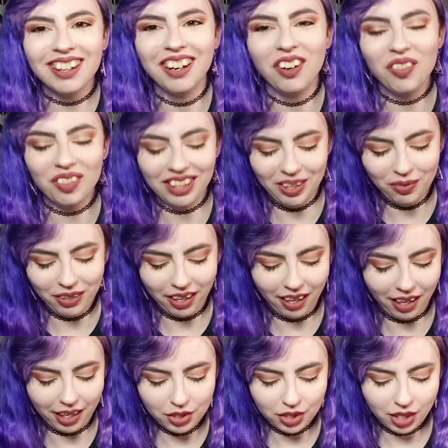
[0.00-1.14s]
when I wear
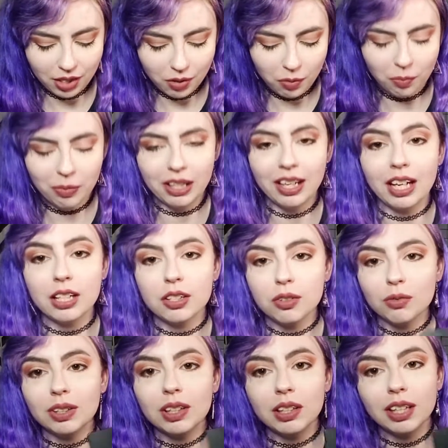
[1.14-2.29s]
eyeshadow, but I do
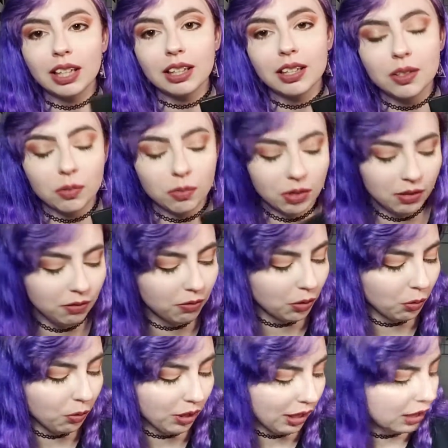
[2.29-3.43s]
really like this one for
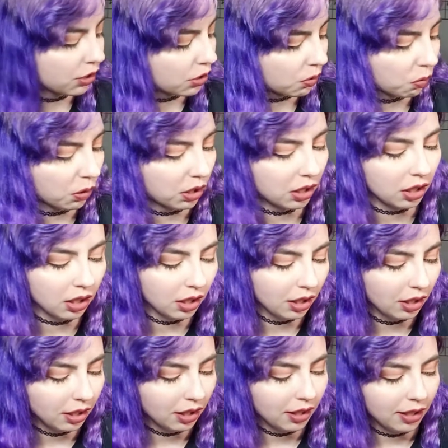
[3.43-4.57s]
when I just want to
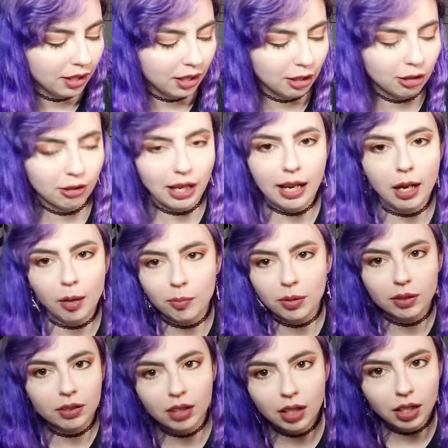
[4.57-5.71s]
grab
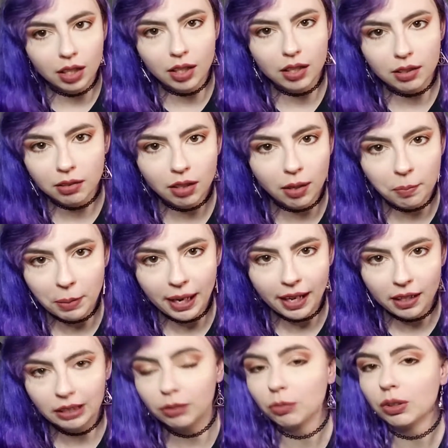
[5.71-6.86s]
a
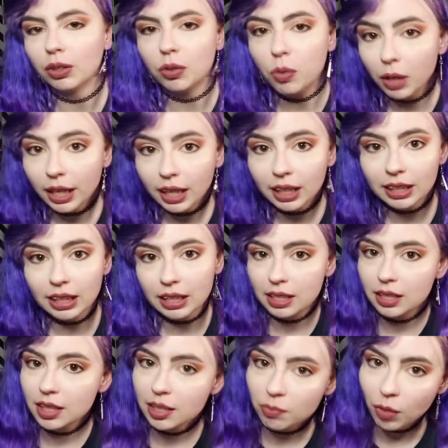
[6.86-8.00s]
palette real quick that's
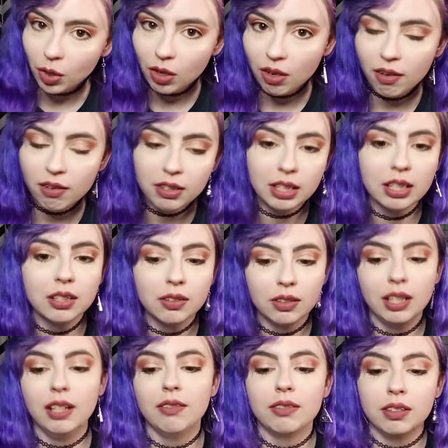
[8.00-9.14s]
small, that I don't
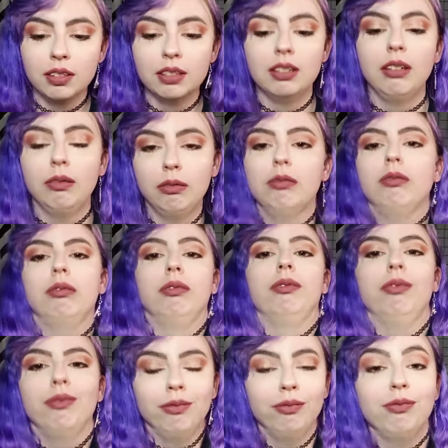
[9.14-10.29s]
have to like
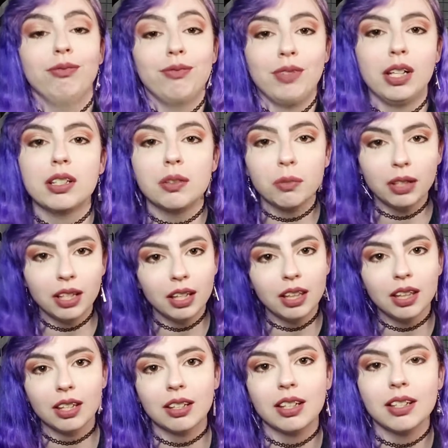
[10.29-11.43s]
fuss with,
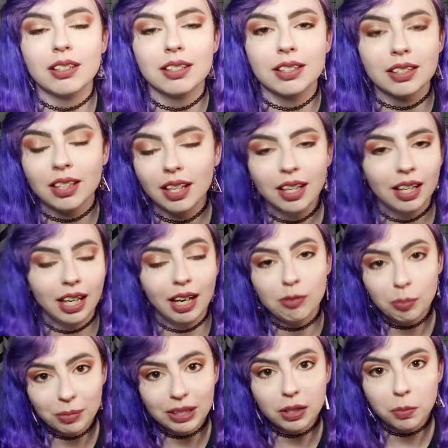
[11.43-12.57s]
because I have a
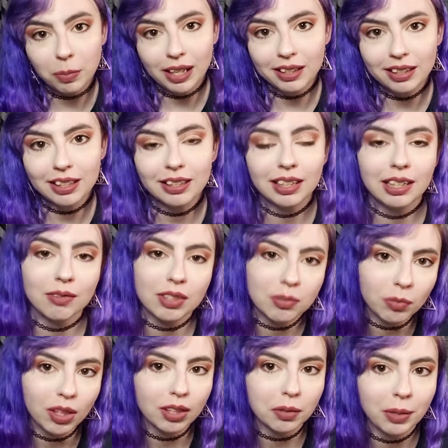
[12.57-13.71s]
bigger palette, I have a
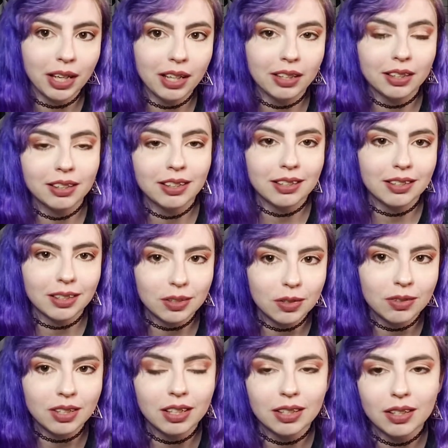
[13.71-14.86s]
smaller palette that has like 2
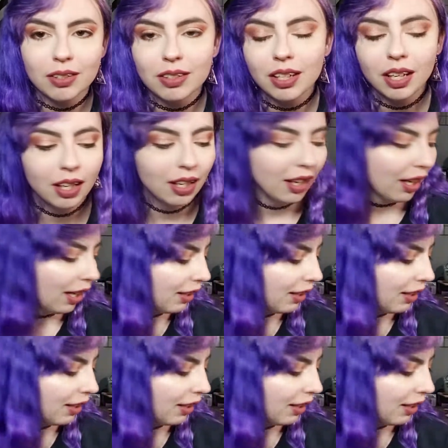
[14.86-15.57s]
colors, and